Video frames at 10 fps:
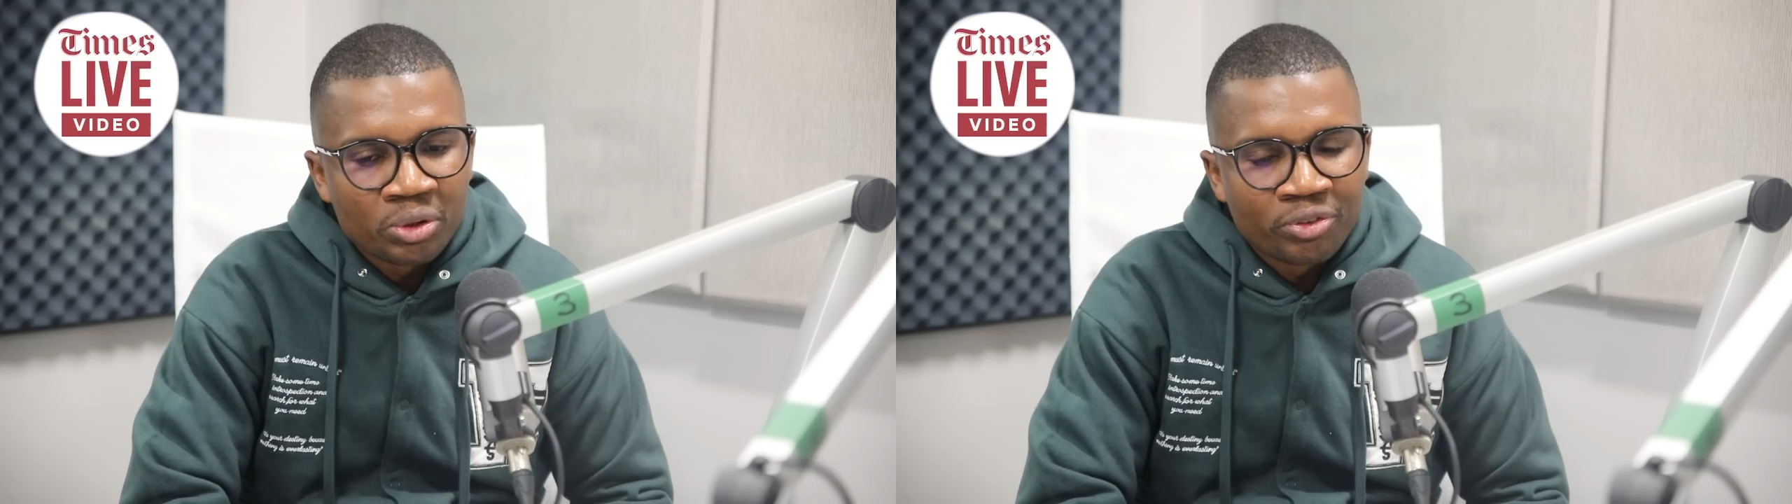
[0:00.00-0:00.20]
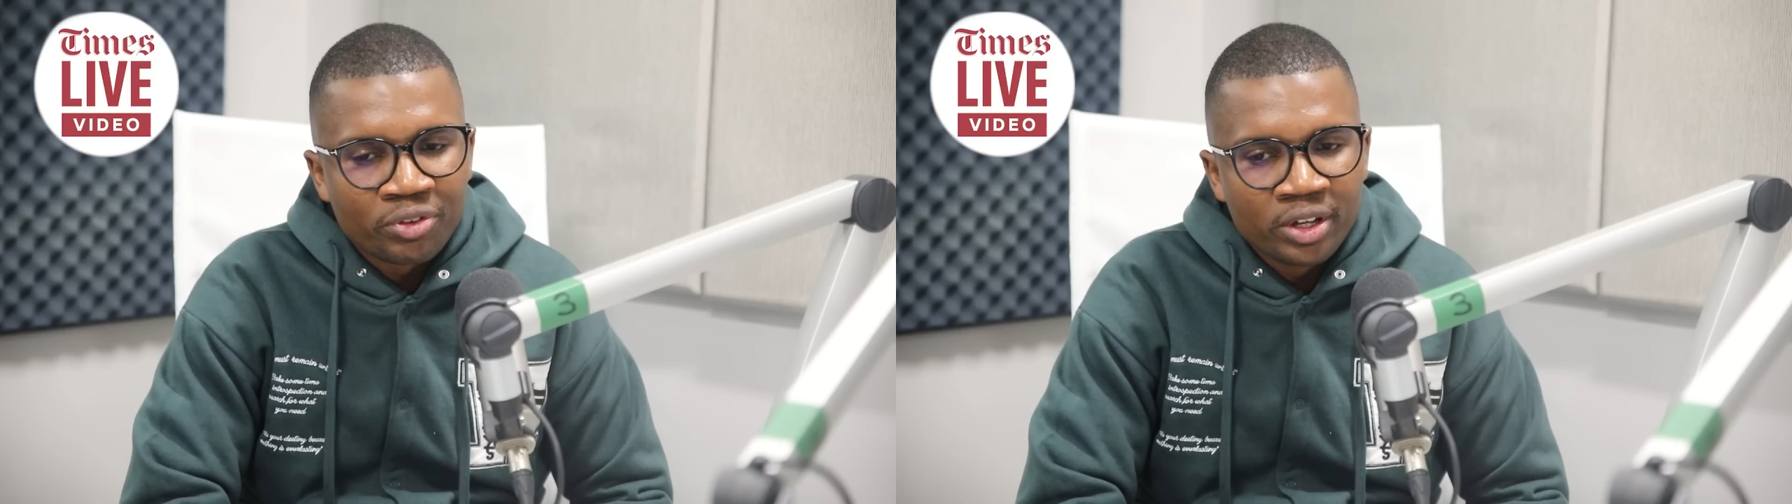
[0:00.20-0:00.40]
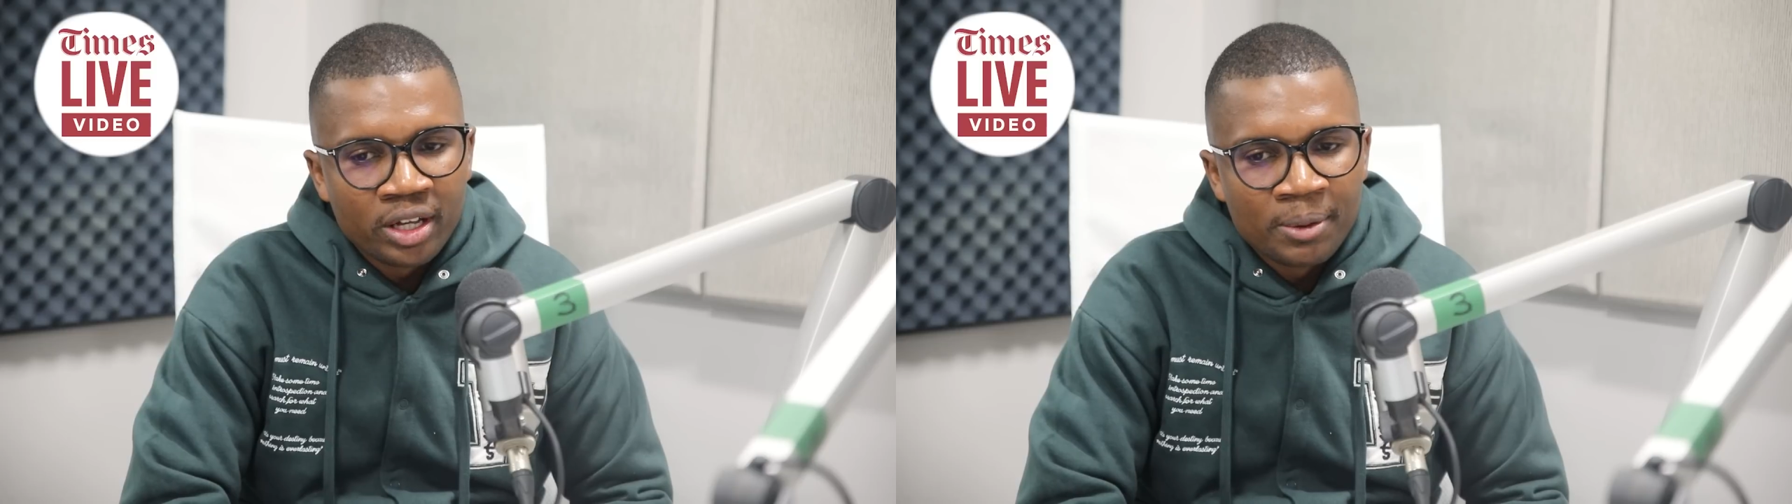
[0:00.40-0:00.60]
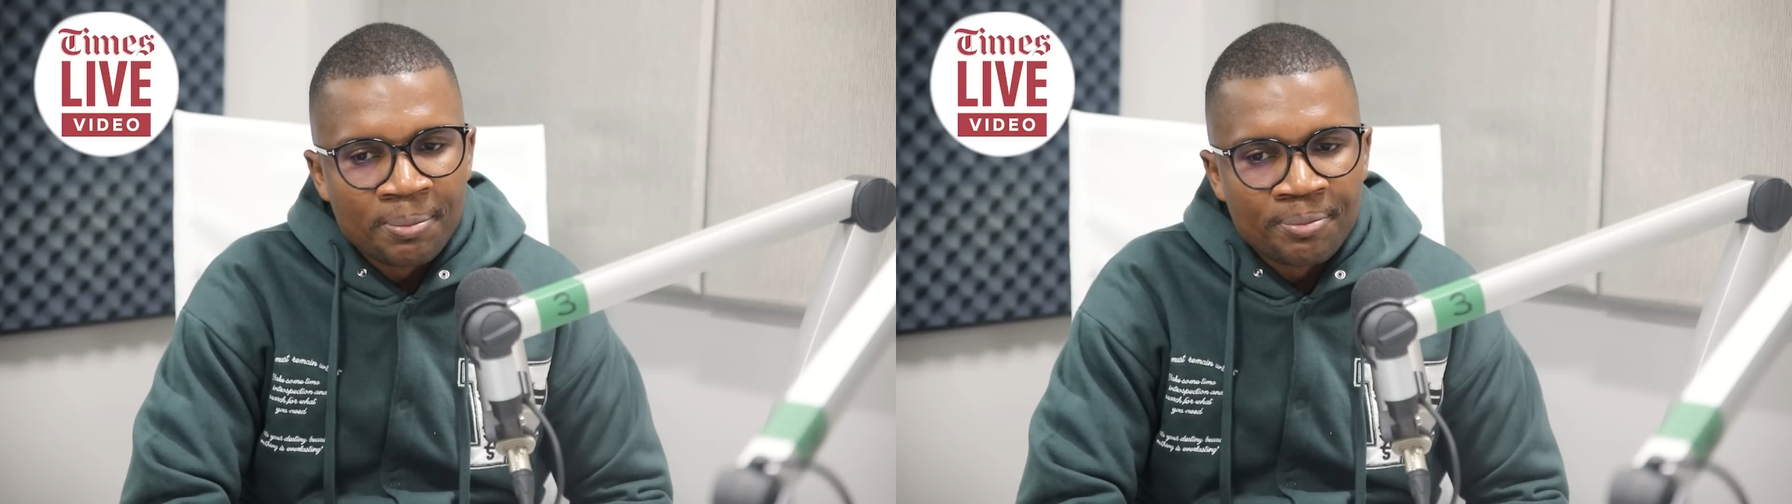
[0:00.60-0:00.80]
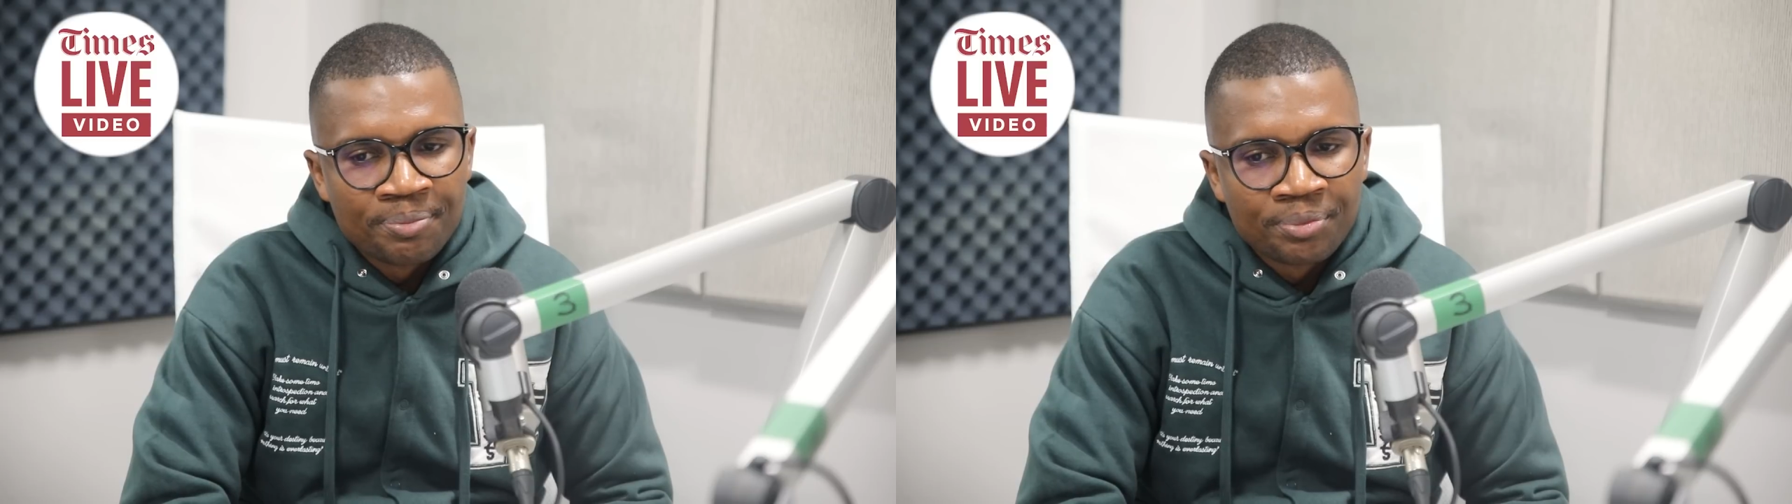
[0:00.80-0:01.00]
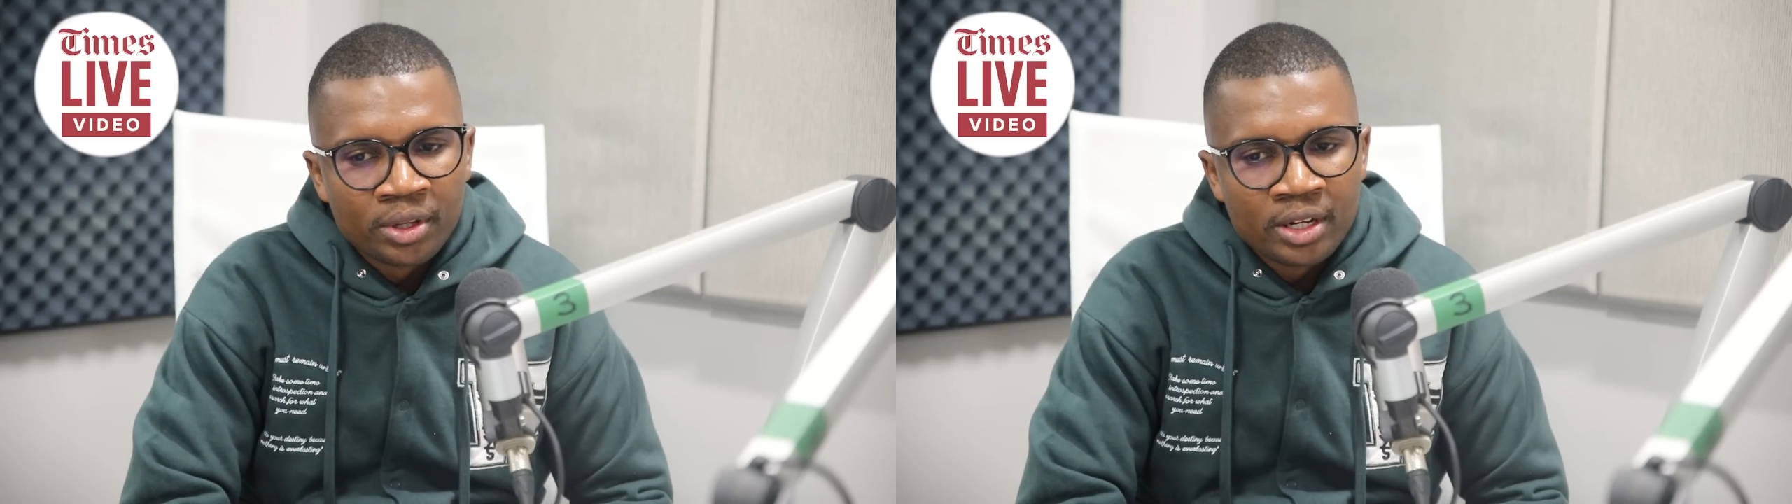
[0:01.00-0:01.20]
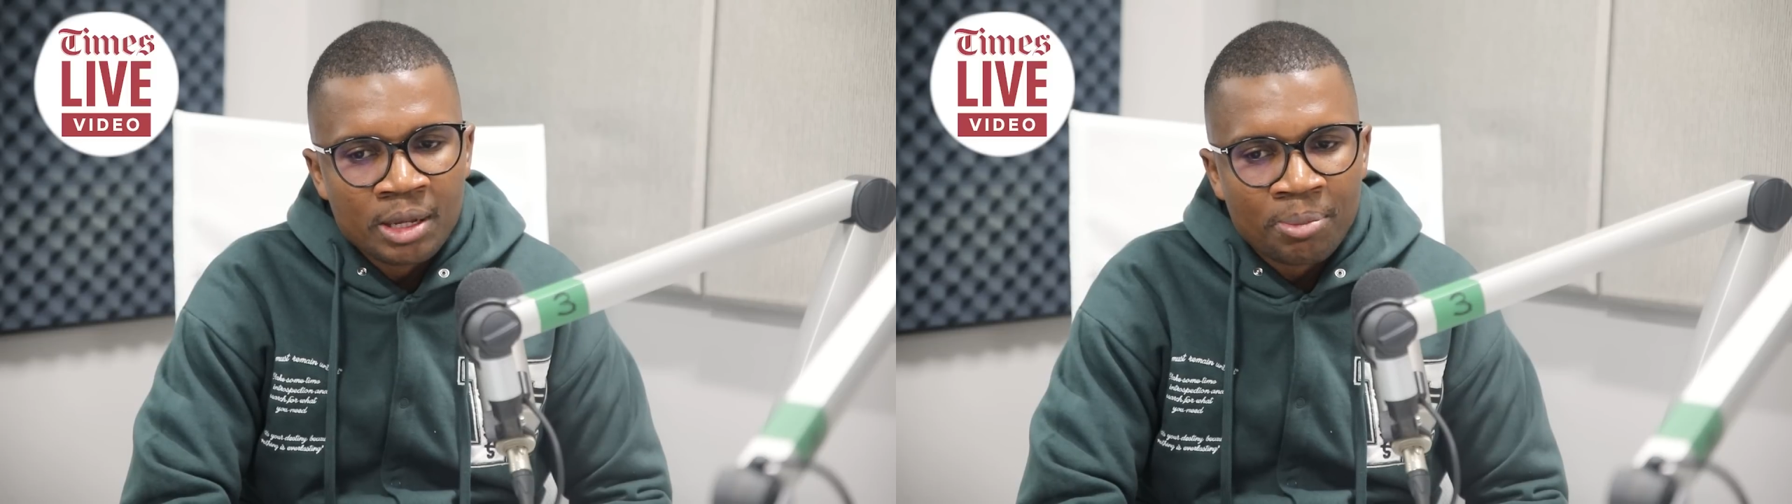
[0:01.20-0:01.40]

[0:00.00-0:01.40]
of they